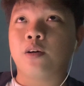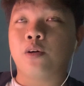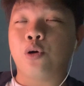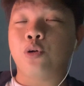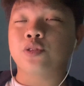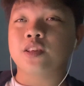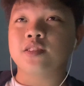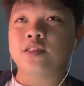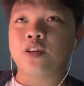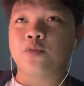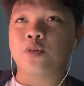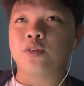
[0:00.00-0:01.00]
all this
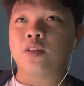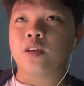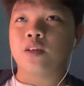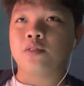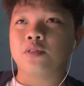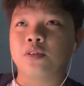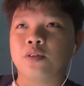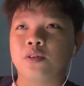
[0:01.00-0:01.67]
effort, and